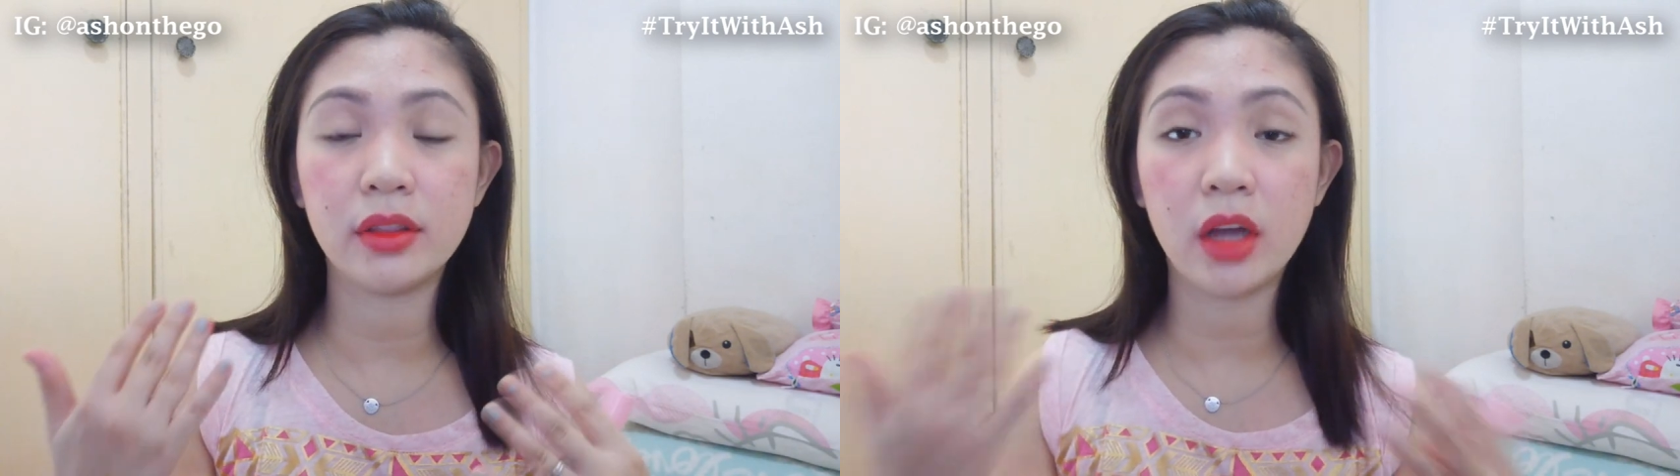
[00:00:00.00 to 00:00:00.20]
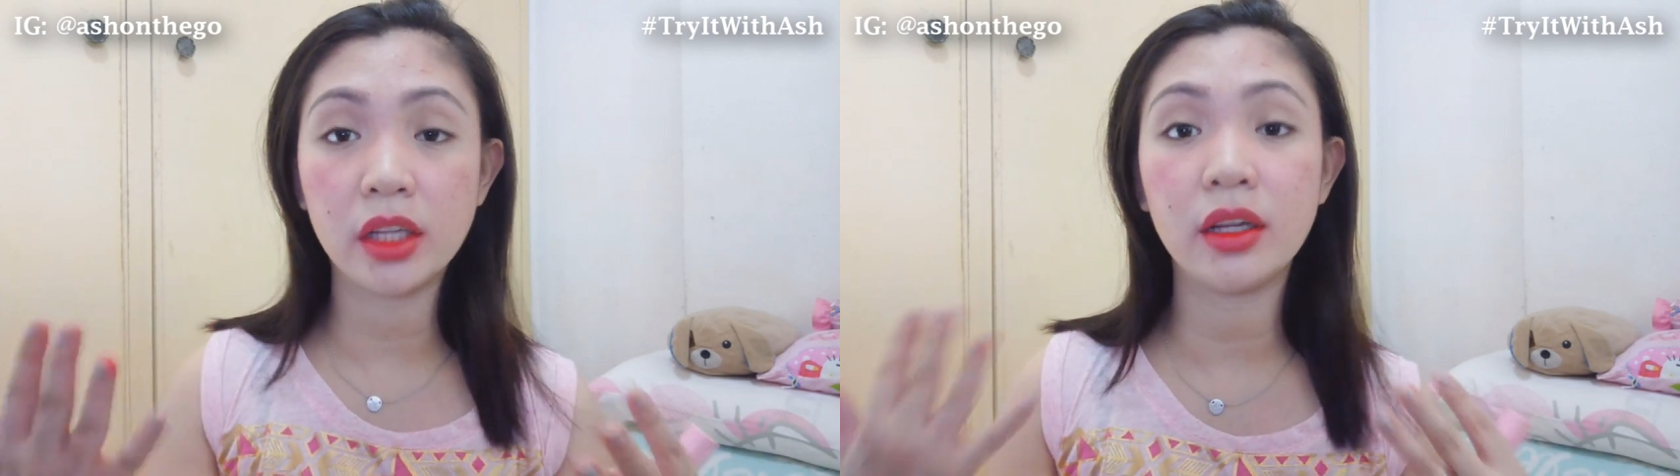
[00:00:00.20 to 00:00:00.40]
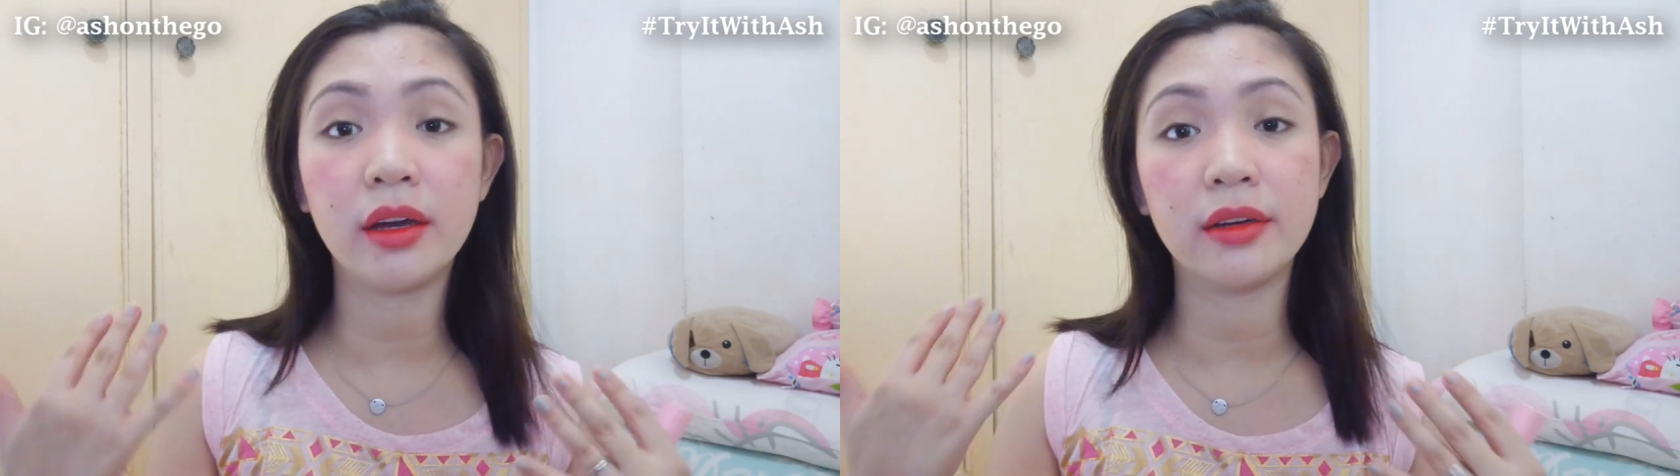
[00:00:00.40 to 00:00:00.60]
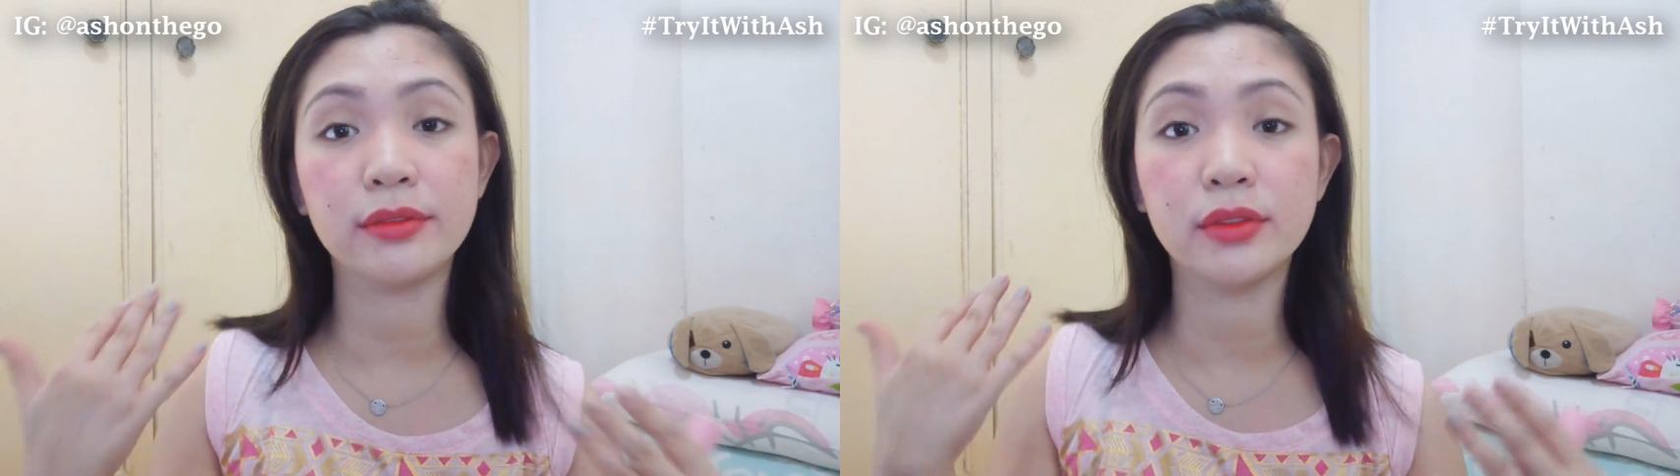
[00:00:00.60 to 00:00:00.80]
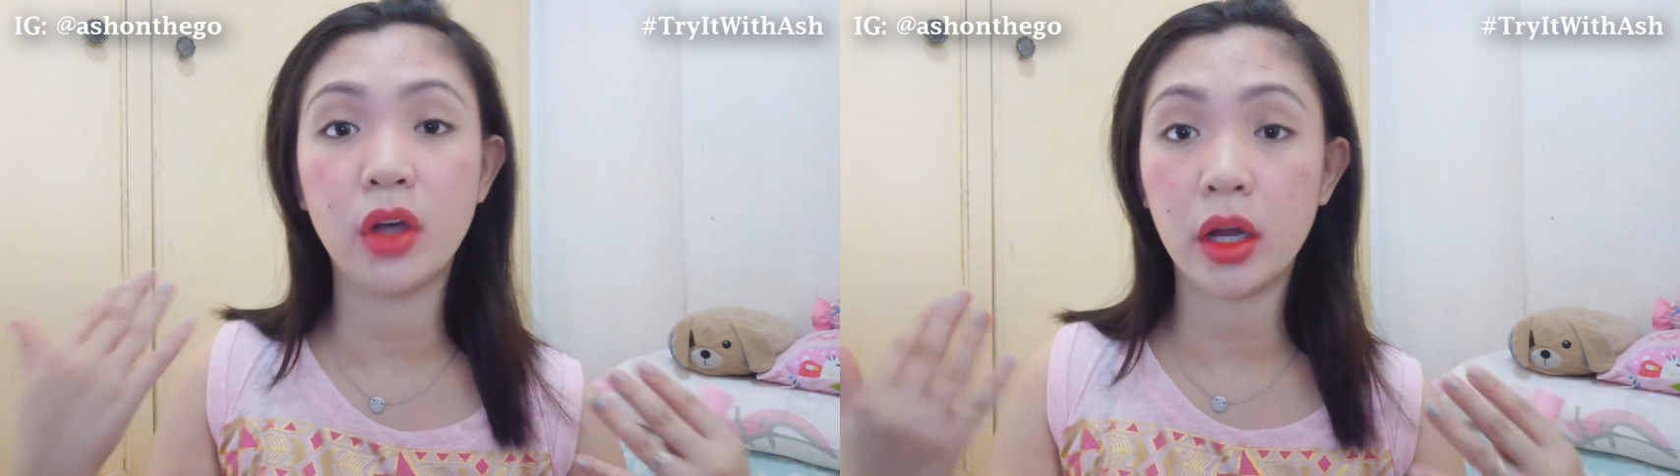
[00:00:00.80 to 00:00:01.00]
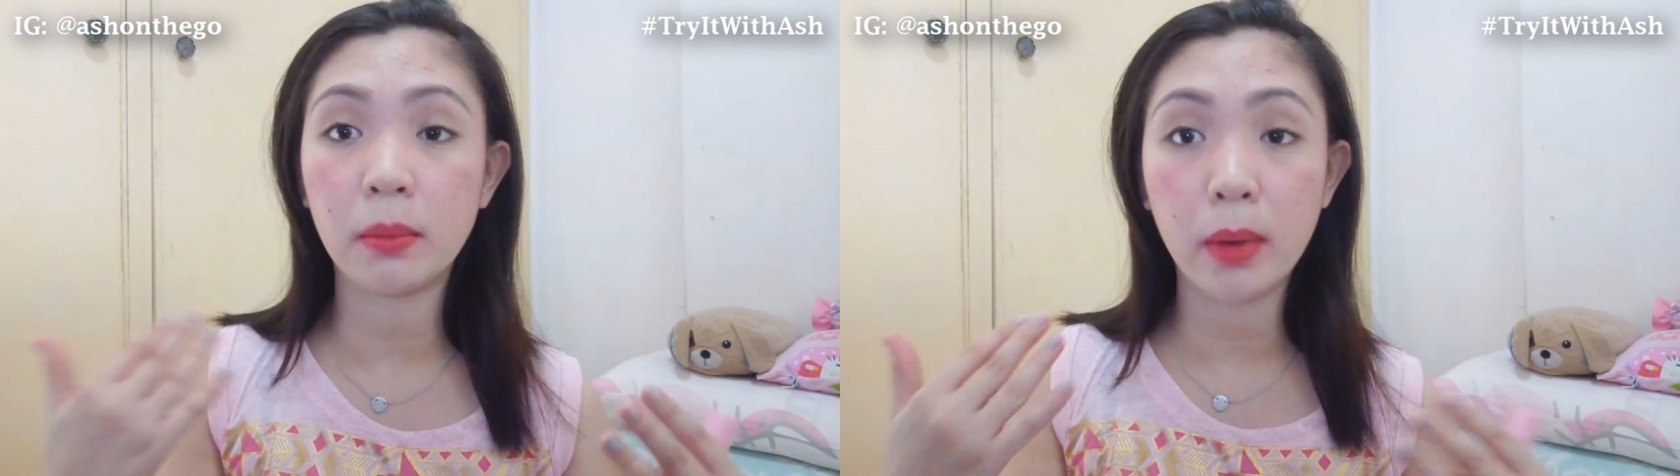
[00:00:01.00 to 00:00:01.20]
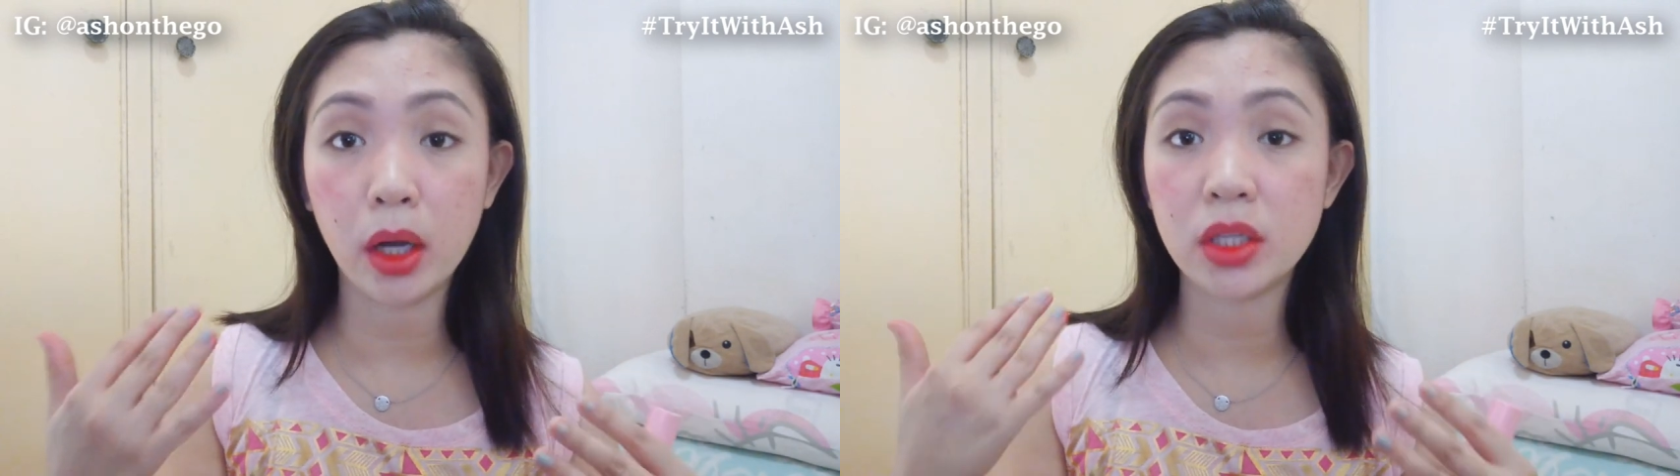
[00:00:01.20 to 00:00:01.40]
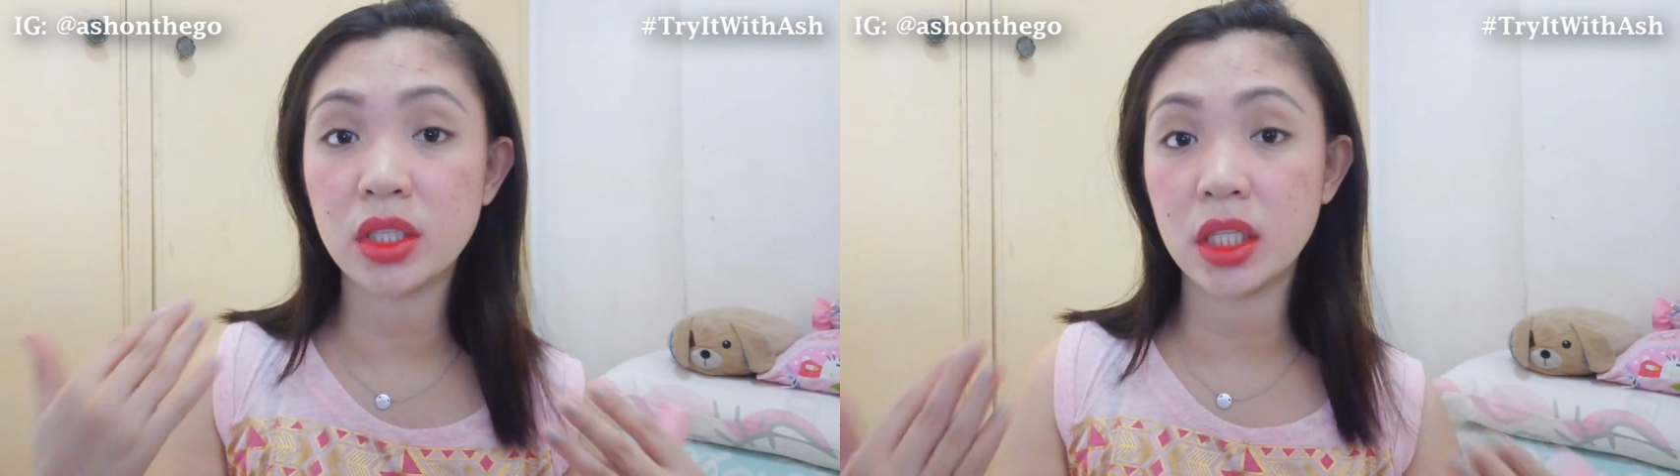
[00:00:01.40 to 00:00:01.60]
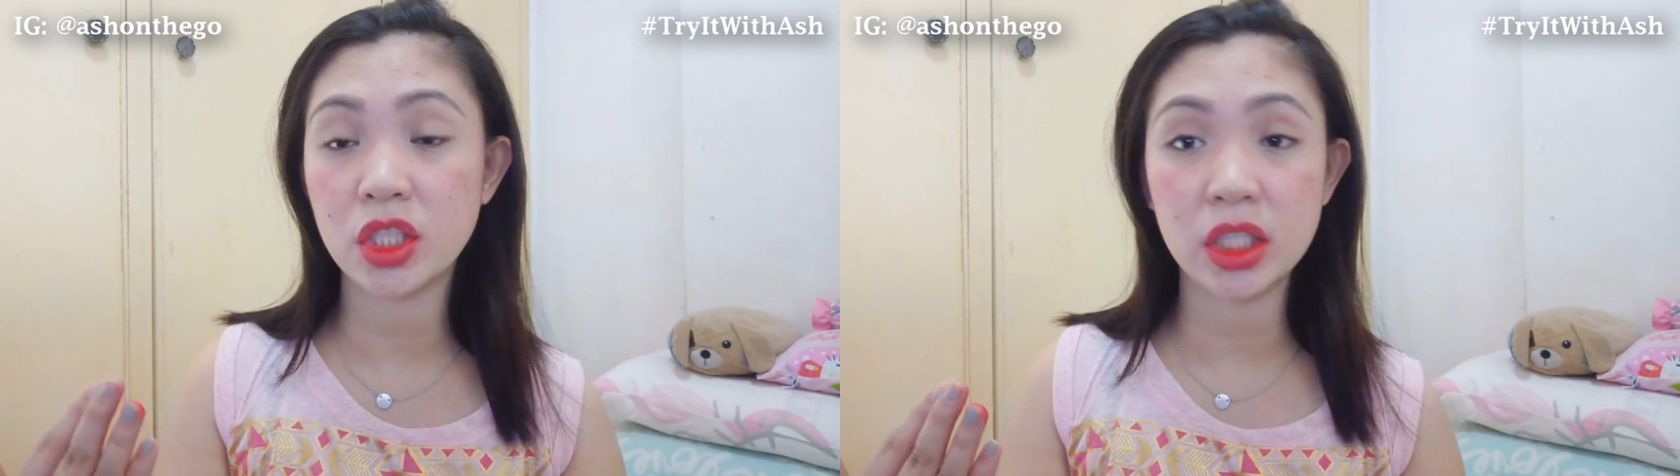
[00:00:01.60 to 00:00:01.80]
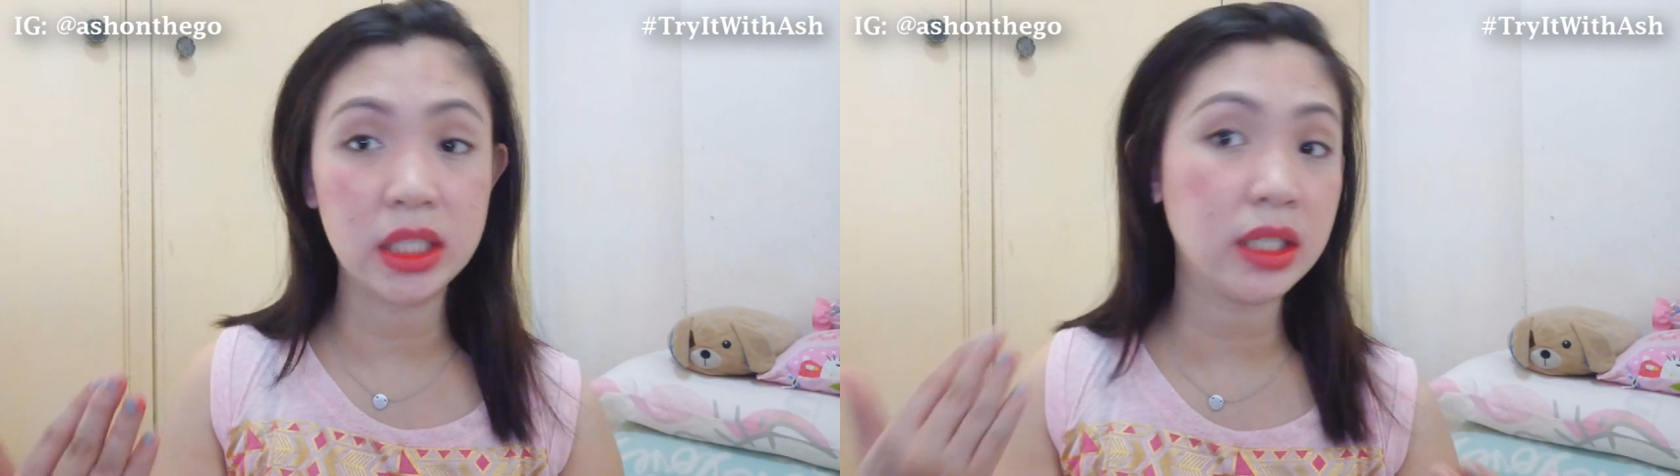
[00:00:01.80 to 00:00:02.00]
lot of dark marks sa
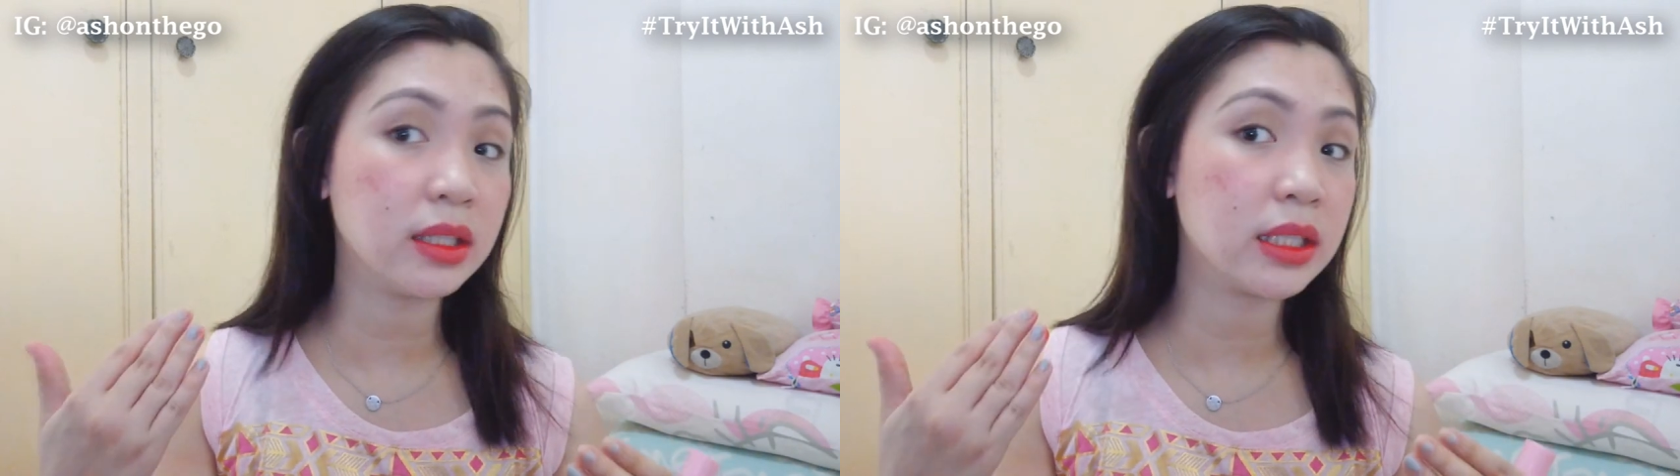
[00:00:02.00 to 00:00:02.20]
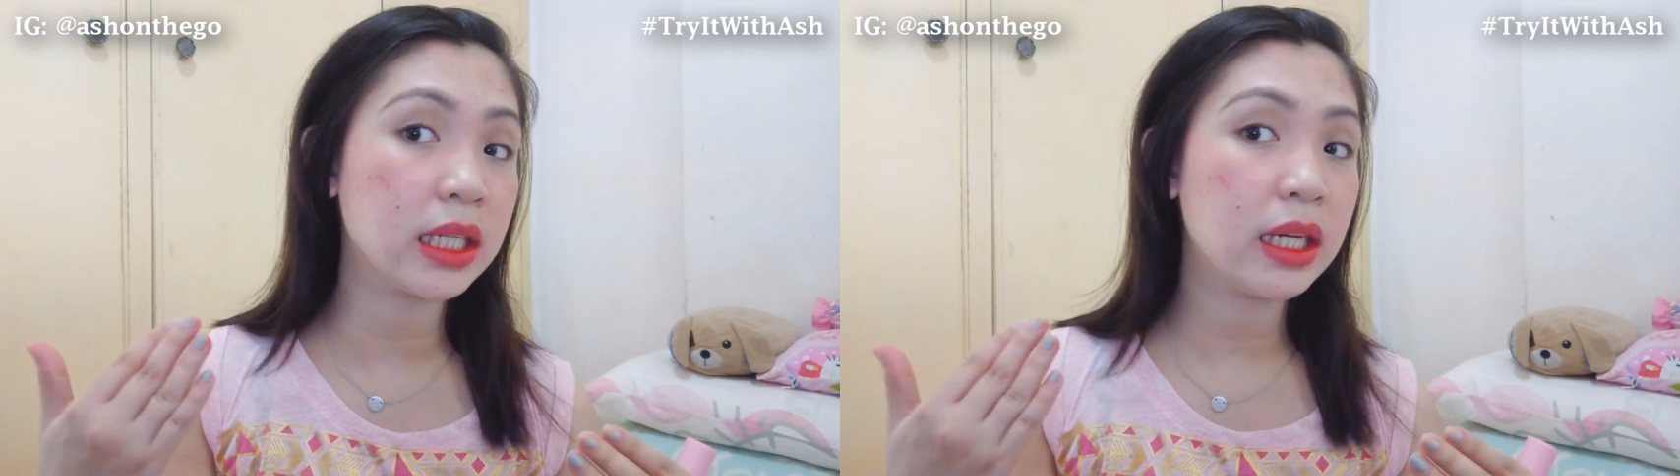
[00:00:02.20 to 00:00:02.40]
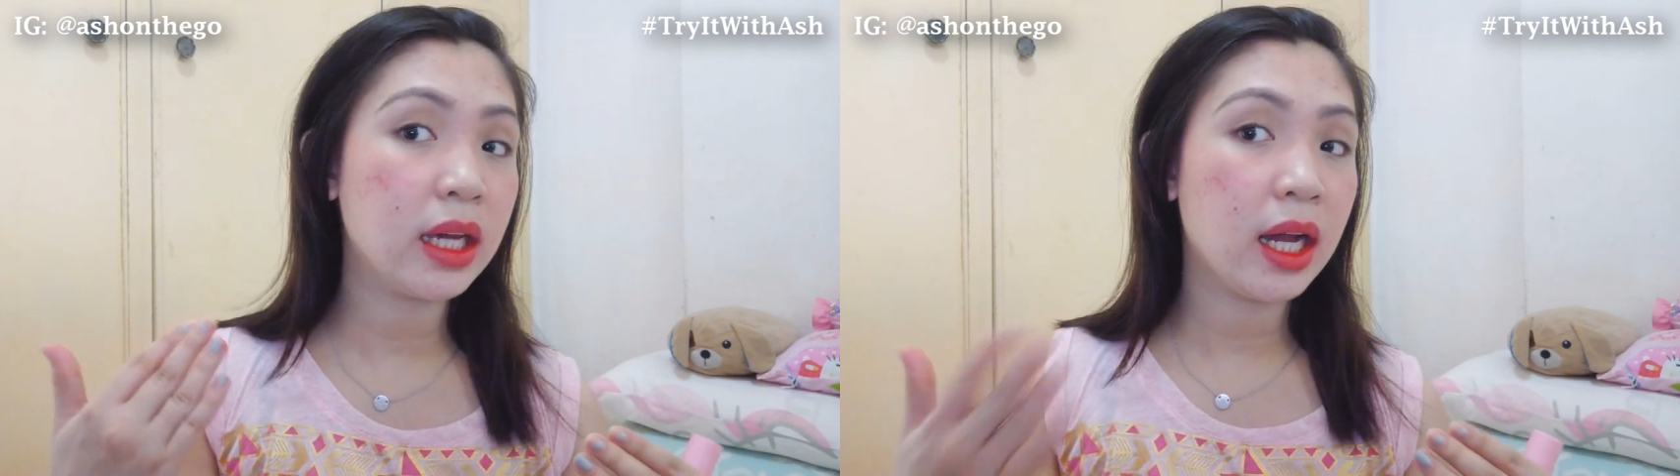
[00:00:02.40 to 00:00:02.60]
cheeks,